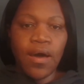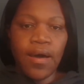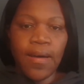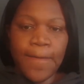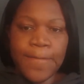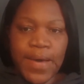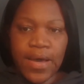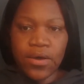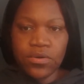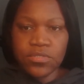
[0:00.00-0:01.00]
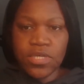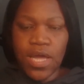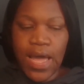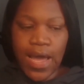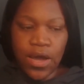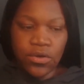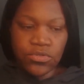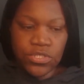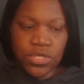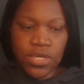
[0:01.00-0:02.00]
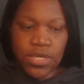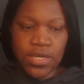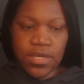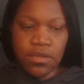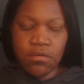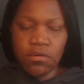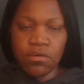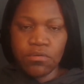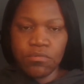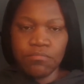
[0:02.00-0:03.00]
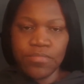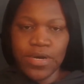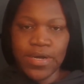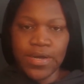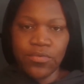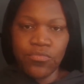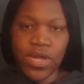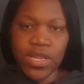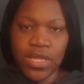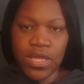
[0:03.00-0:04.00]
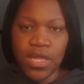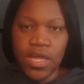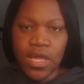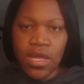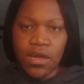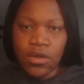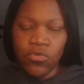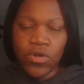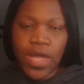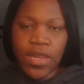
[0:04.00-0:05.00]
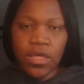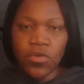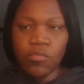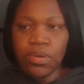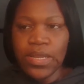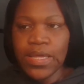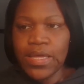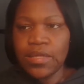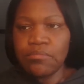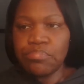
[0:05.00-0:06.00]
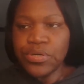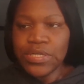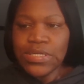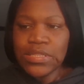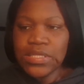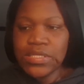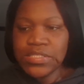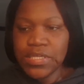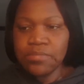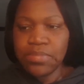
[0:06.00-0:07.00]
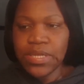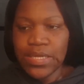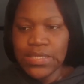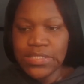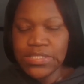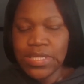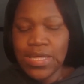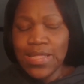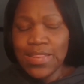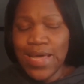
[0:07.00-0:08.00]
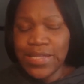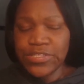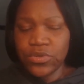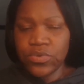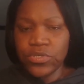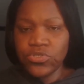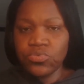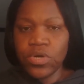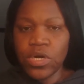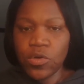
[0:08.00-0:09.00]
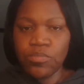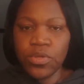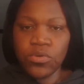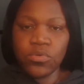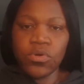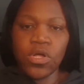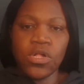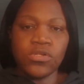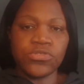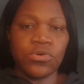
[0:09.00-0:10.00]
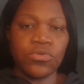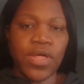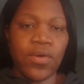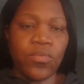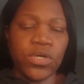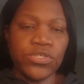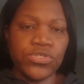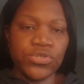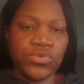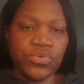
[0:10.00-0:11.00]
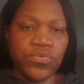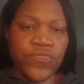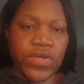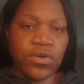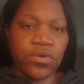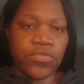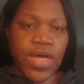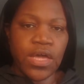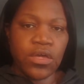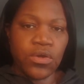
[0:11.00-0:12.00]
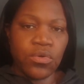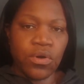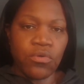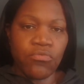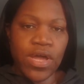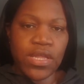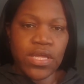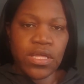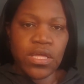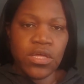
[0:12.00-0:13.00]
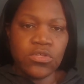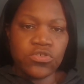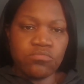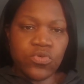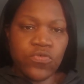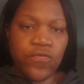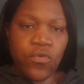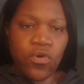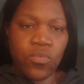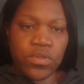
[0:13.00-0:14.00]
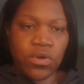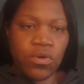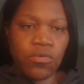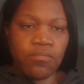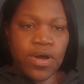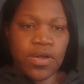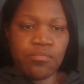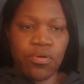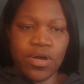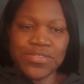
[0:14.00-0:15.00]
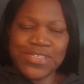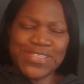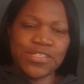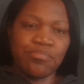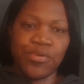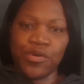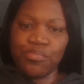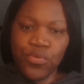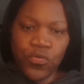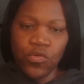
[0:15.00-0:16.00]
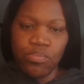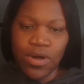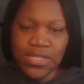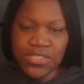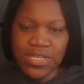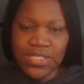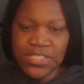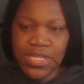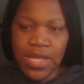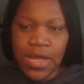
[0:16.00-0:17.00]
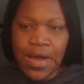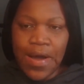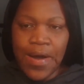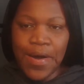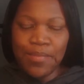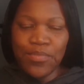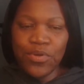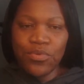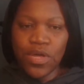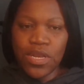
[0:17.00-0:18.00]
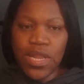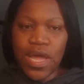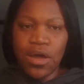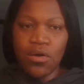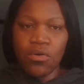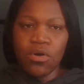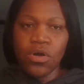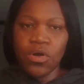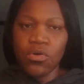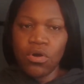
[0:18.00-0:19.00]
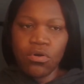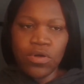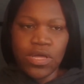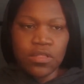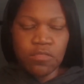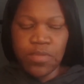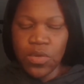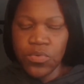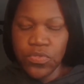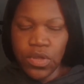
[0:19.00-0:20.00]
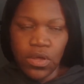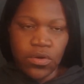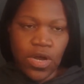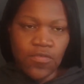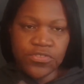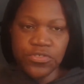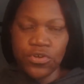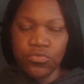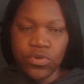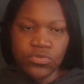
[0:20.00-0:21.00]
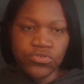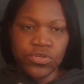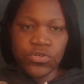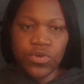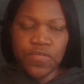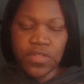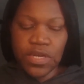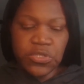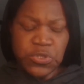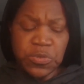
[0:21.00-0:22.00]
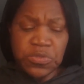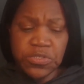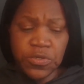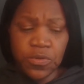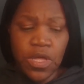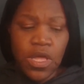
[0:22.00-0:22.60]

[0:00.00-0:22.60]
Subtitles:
about how to get home buying ready, creating your plan, putting things in place that's going to help you so that once you feel that you are ready to move forward with the home buying process, the pre approval process, you can now go and speak with your loan officer, your realtor, and do everything that you're supposed to do.